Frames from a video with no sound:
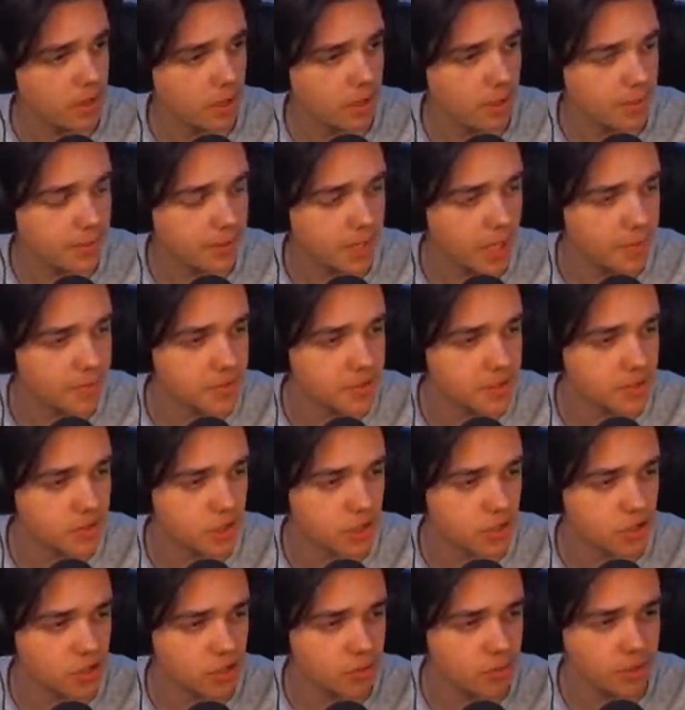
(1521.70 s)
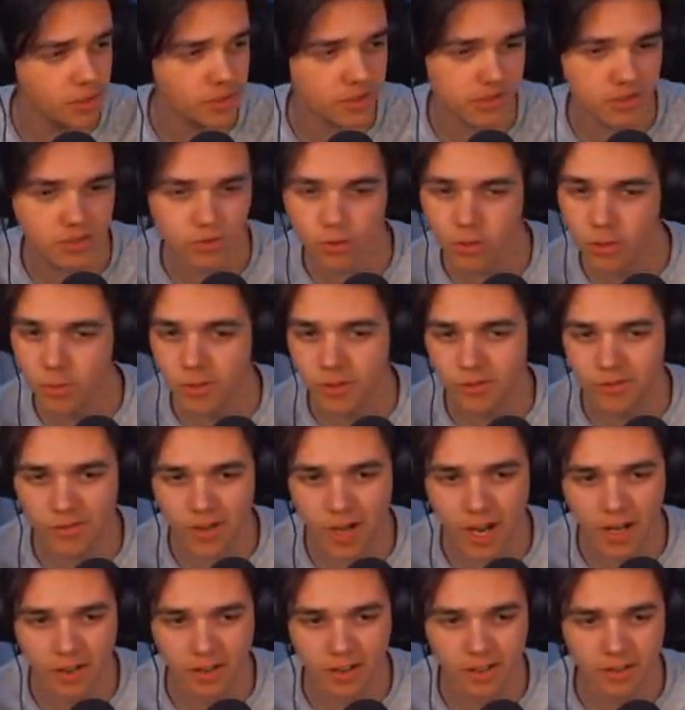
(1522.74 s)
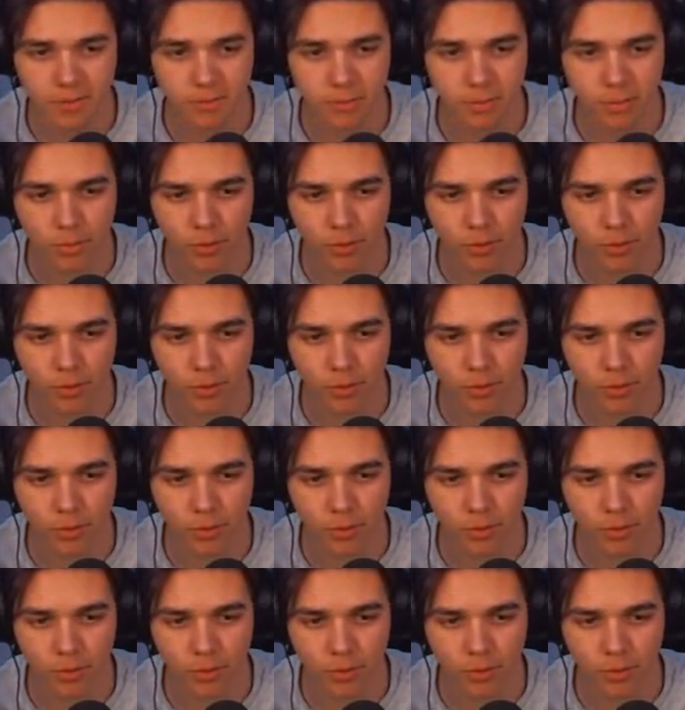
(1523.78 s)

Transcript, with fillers: I have game suggestion, but it's extremely violent.